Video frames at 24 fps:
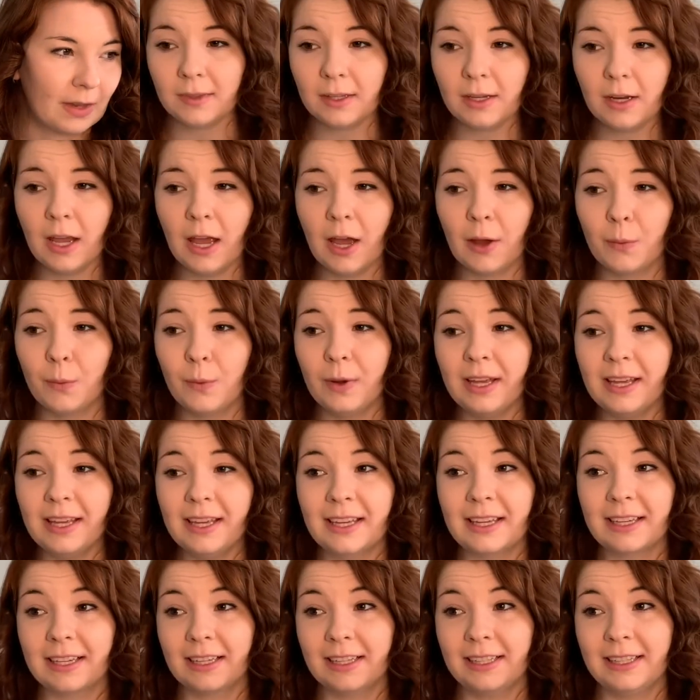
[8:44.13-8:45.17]
I went
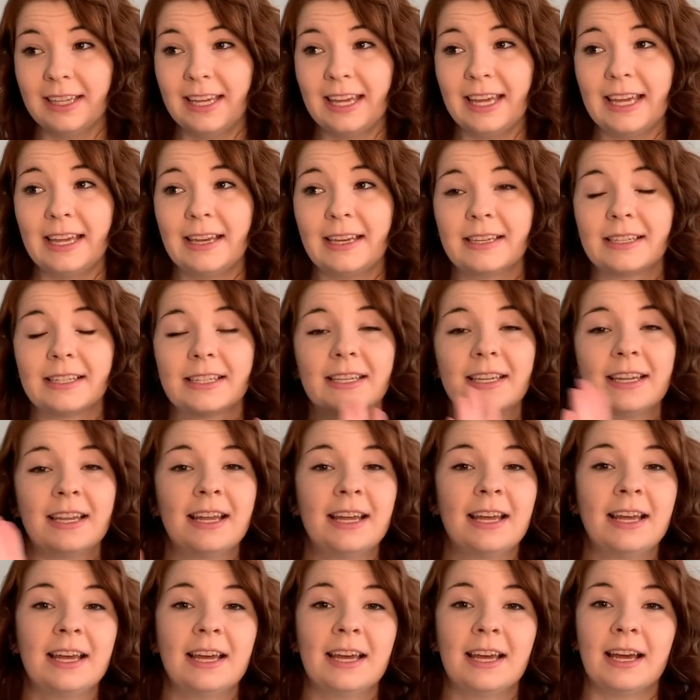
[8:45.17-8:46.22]
and cleaned
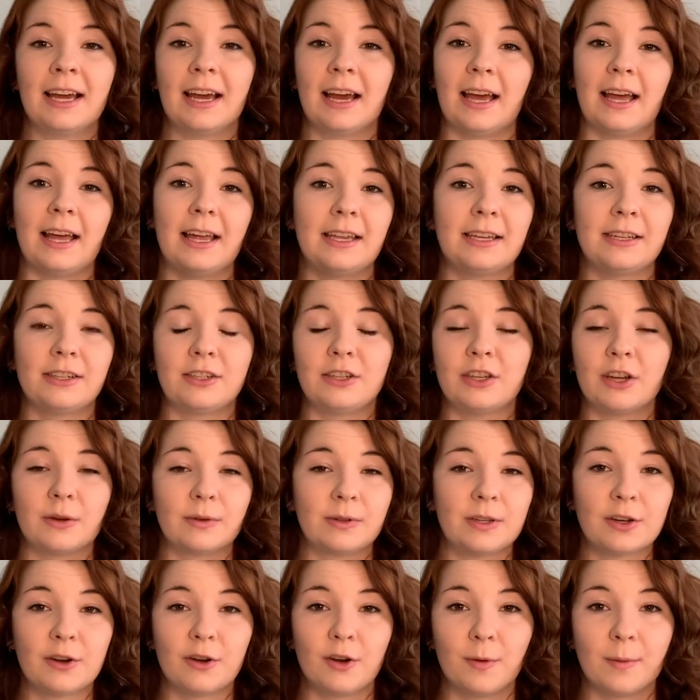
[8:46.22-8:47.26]
and, you know,
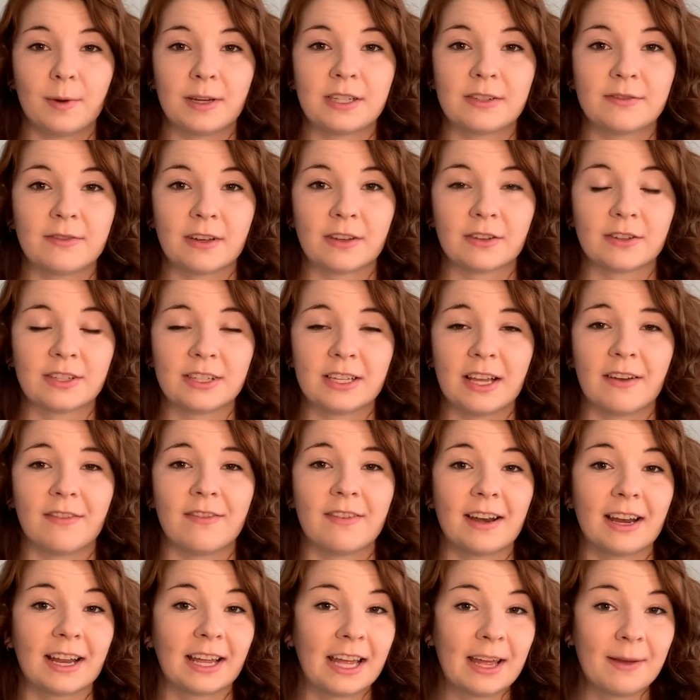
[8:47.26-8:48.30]
did a whole bunch of other stuff.
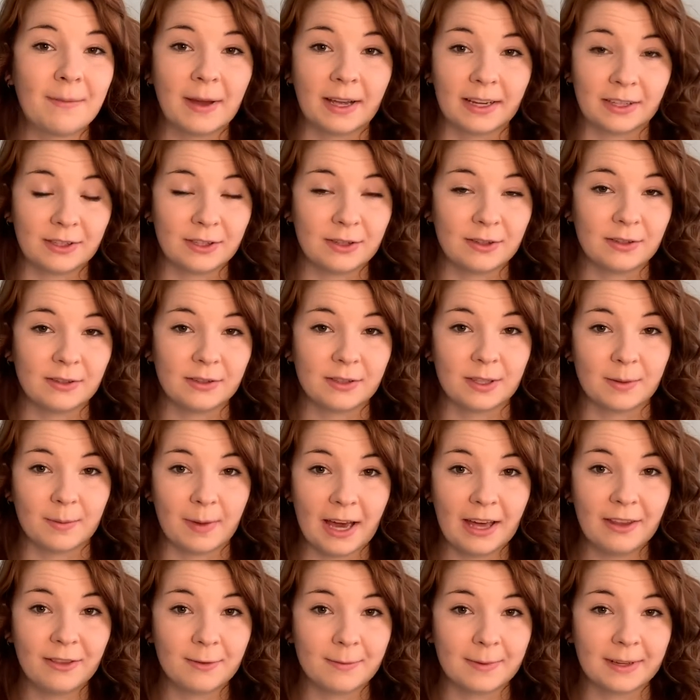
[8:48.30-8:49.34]
And I came back to use the
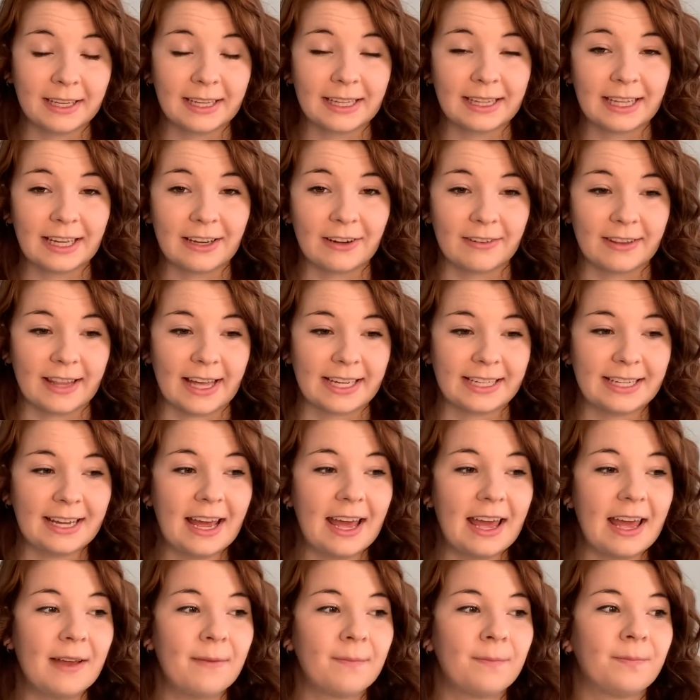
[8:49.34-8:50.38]
bathroom again later that
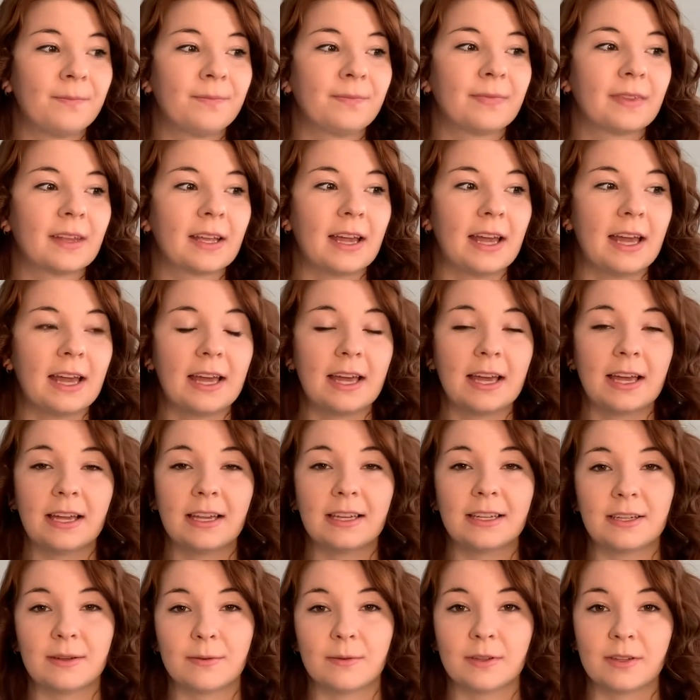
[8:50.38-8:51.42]
day.
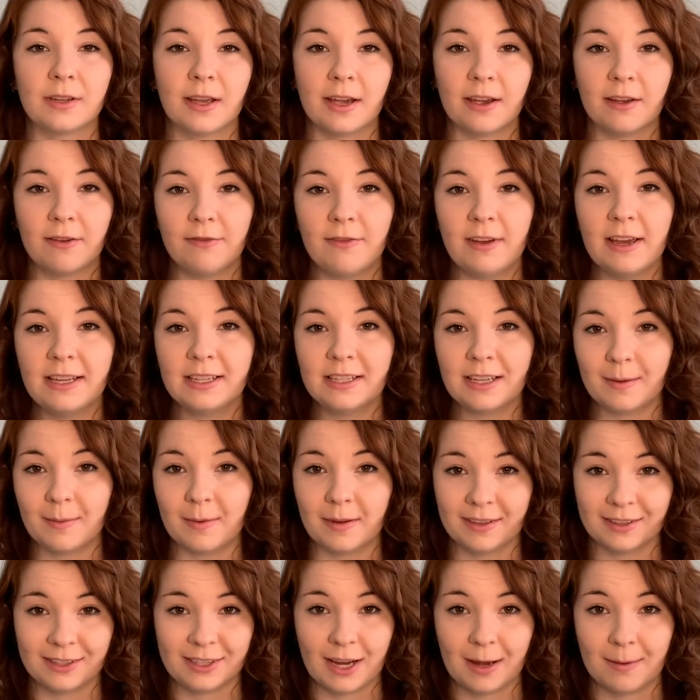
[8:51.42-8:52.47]
And it was like face up
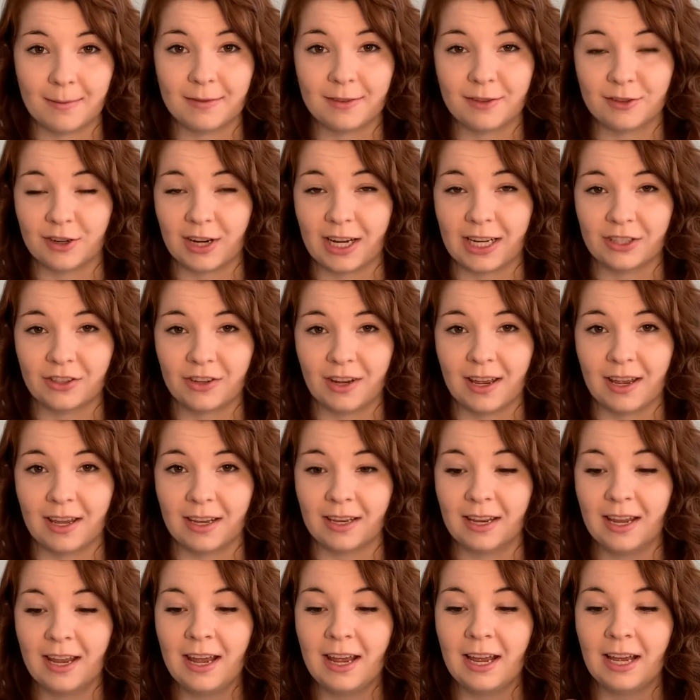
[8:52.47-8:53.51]
on the top of the trash can.
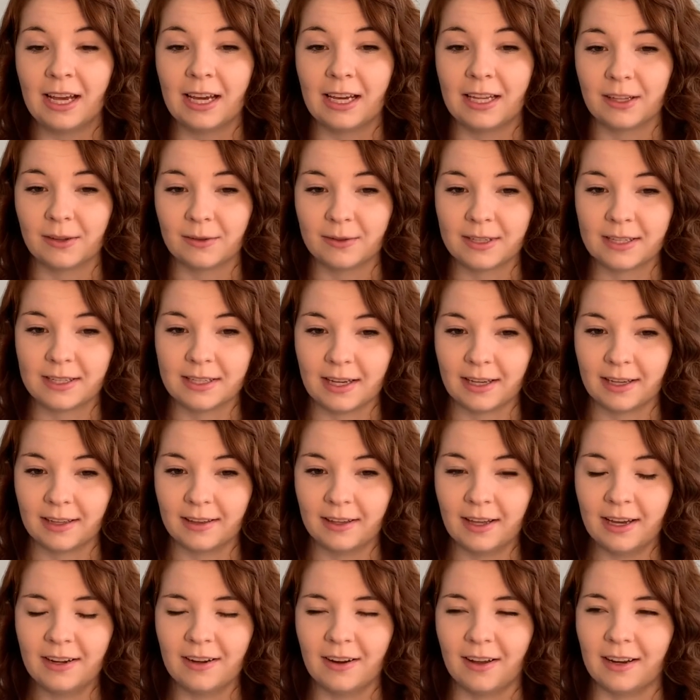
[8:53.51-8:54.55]
And there was a second
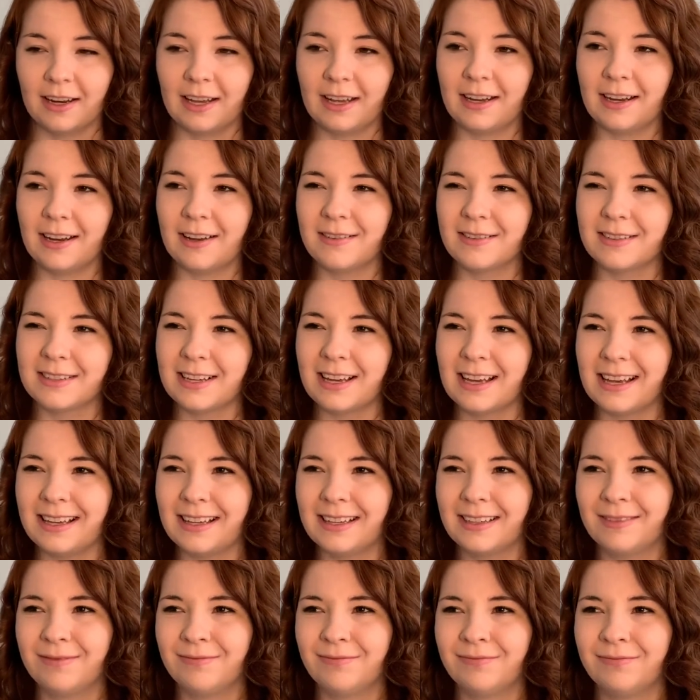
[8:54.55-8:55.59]
line on it. And I was
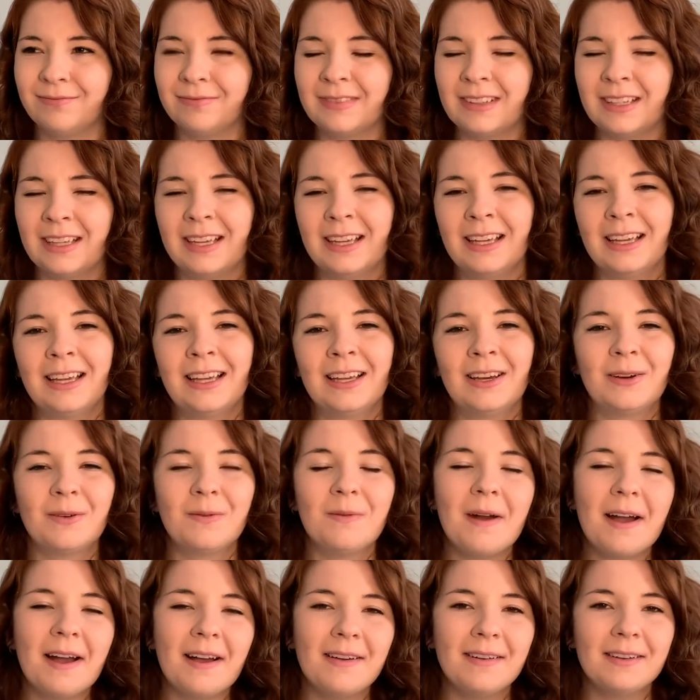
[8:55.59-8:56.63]
like,
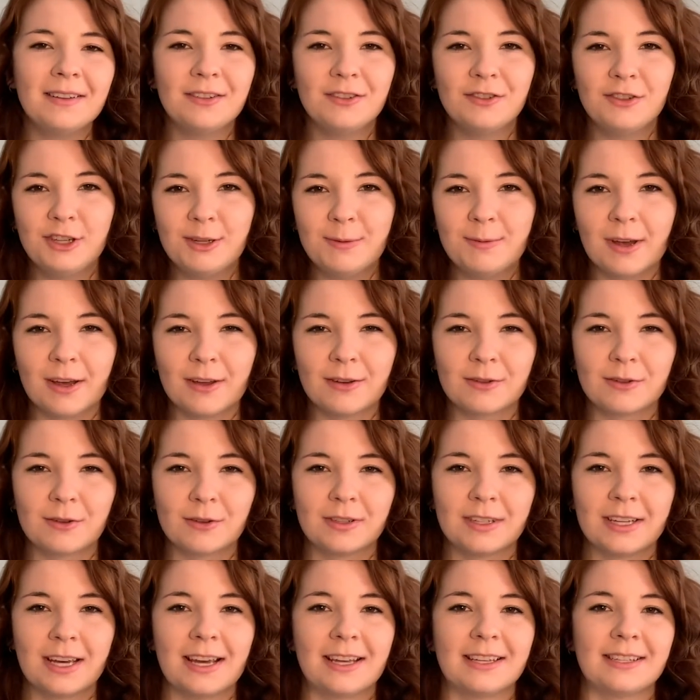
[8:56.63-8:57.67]
well, it's a cheap dollar store
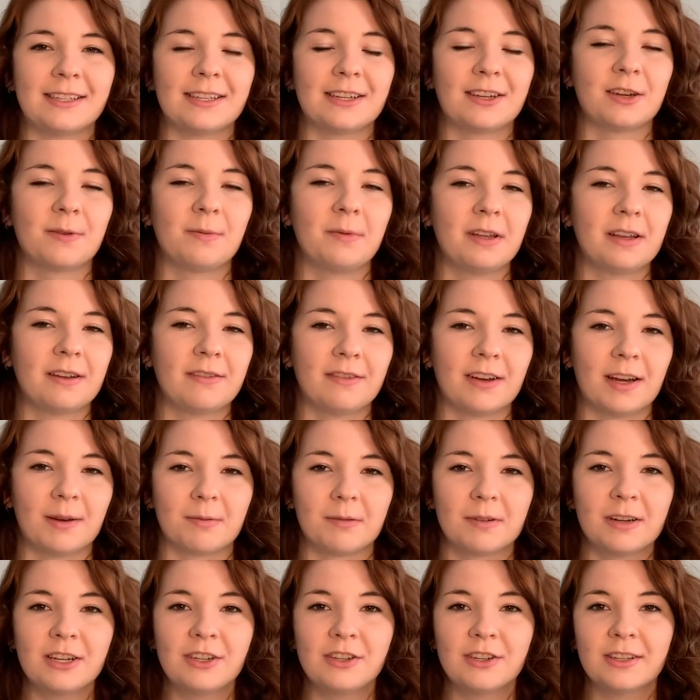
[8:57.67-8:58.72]
test. It could be an
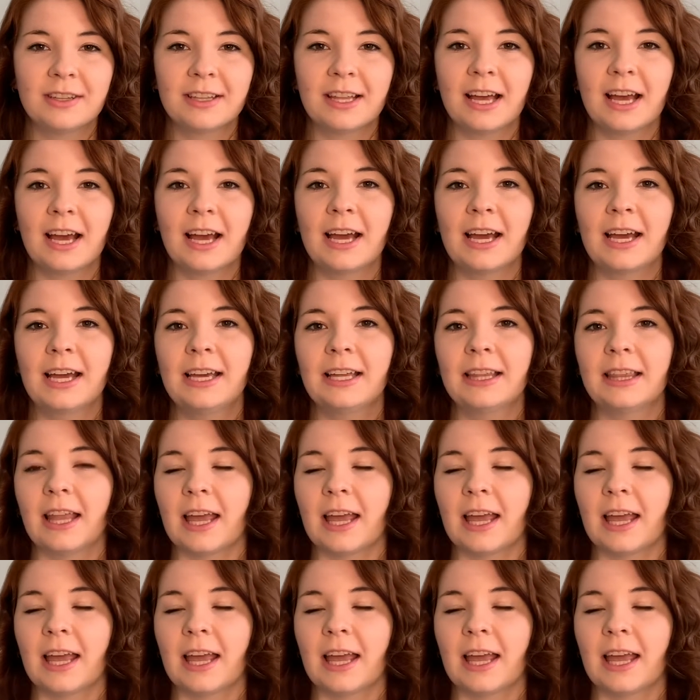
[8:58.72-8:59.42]
evaporation line.